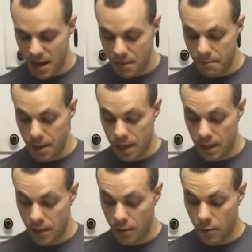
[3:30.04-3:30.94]
But
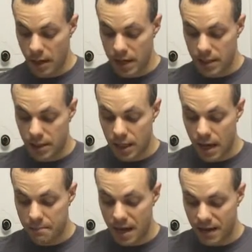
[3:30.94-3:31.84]
when I
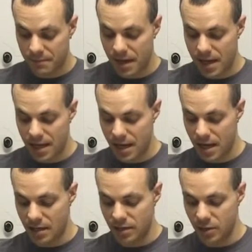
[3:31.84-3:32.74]
got back
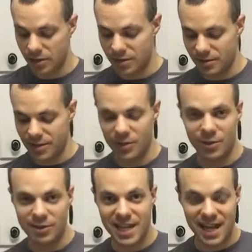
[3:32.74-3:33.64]
my good
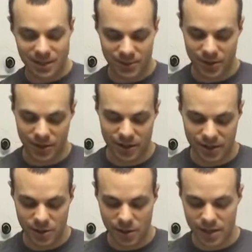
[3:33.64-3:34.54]
old tax return, I
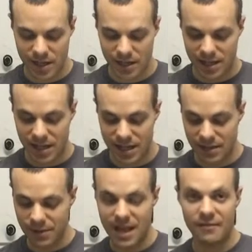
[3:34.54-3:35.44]
saw that he
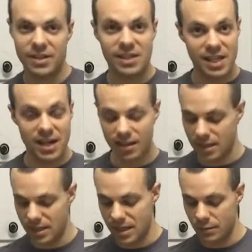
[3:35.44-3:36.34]
was having a sale on
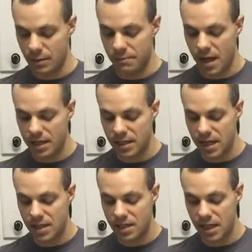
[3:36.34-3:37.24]
his 10-week body
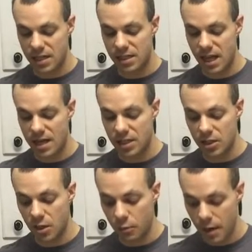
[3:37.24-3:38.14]
change, and I decided, you
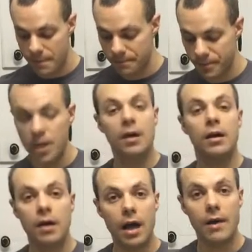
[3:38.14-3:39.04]
know what?
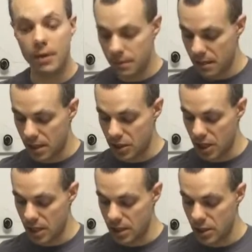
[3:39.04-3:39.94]
I want to make a
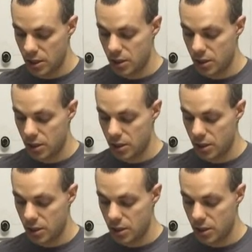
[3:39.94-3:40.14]
change.